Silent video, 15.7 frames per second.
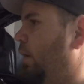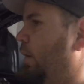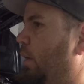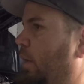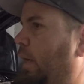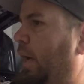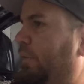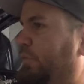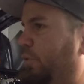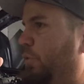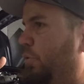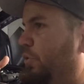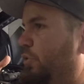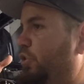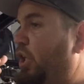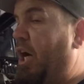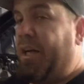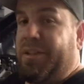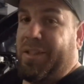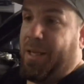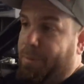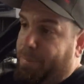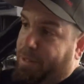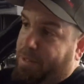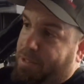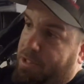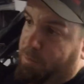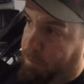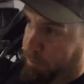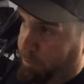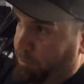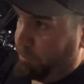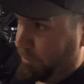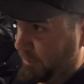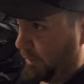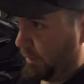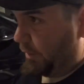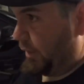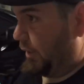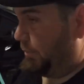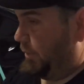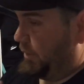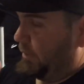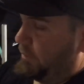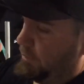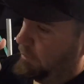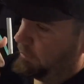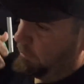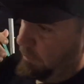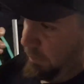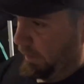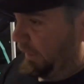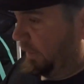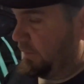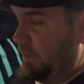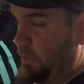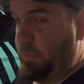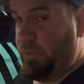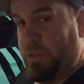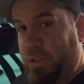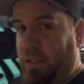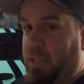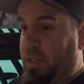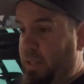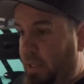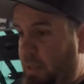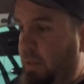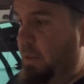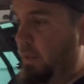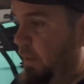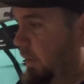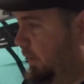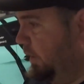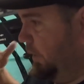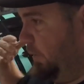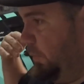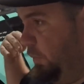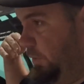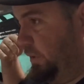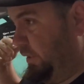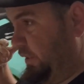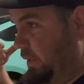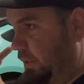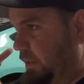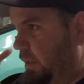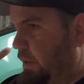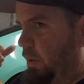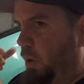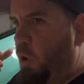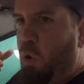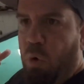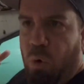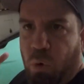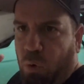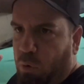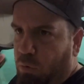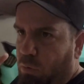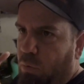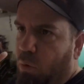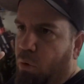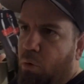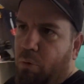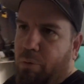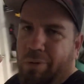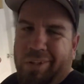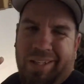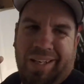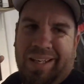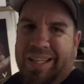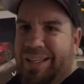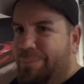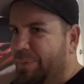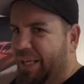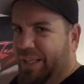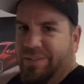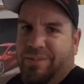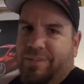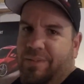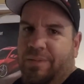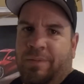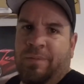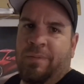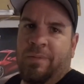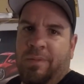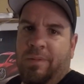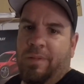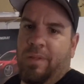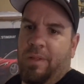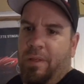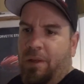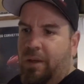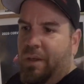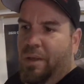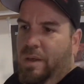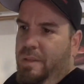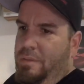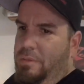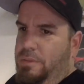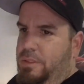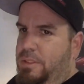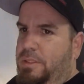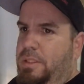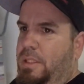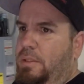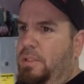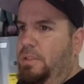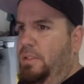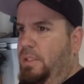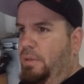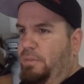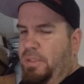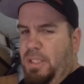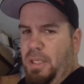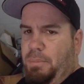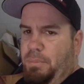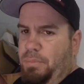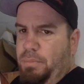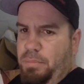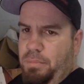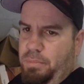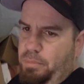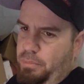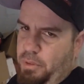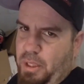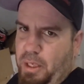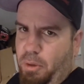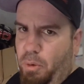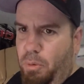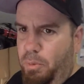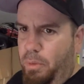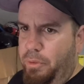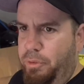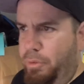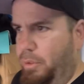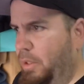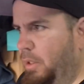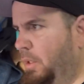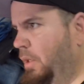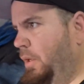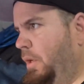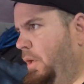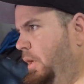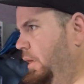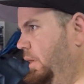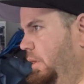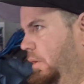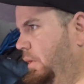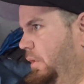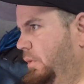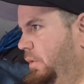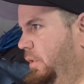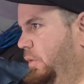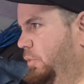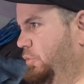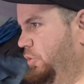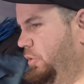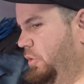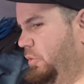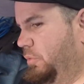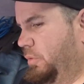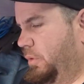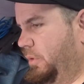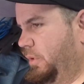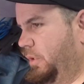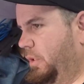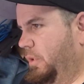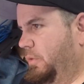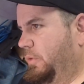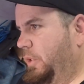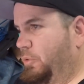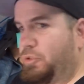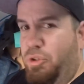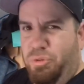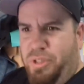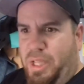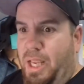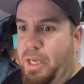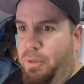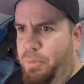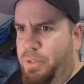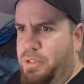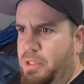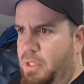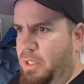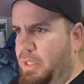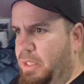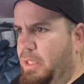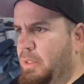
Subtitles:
after Josh had made some improvements on the kit, because like I said, originally the kit was just an oily mess. It just every time you had oil run through it, there was no tank originally.